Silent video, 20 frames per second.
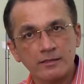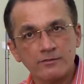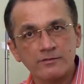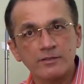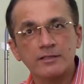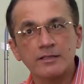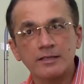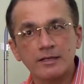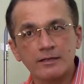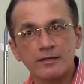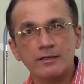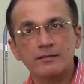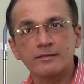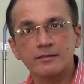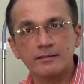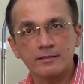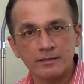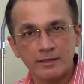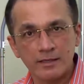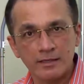If the thickness
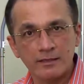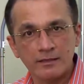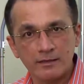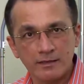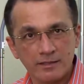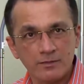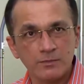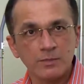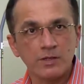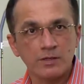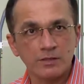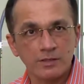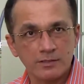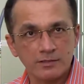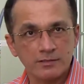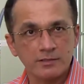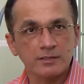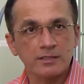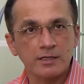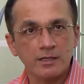is increased beyond a
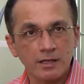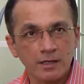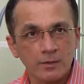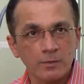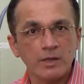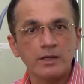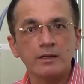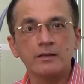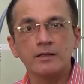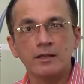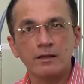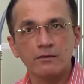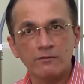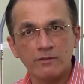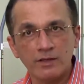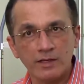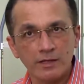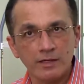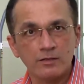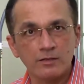certain limit, then
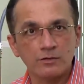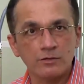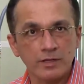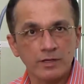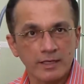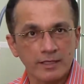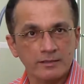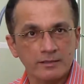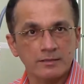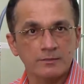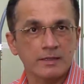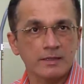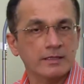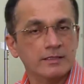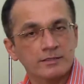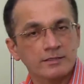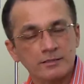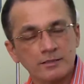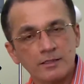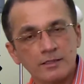we need to take some
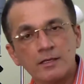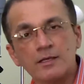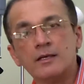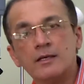action.